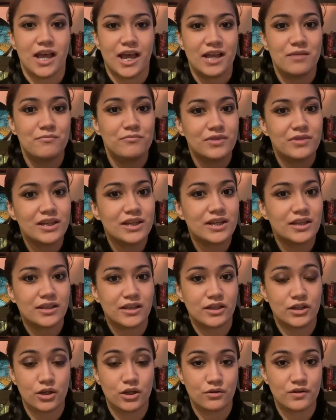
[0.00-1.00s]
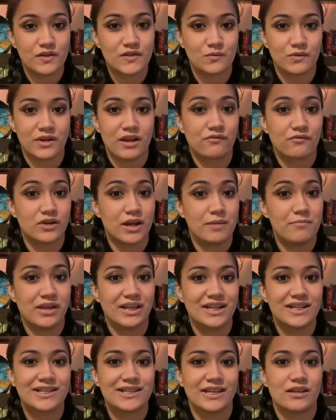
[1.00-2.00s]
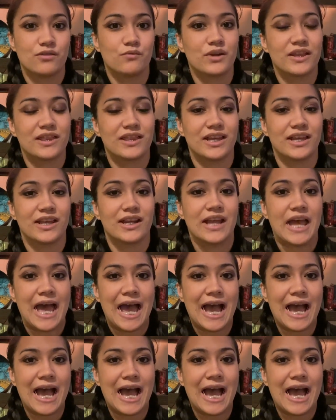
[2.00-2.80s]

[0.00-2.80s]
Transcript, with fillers: I immediately notice whenever I meditate with it,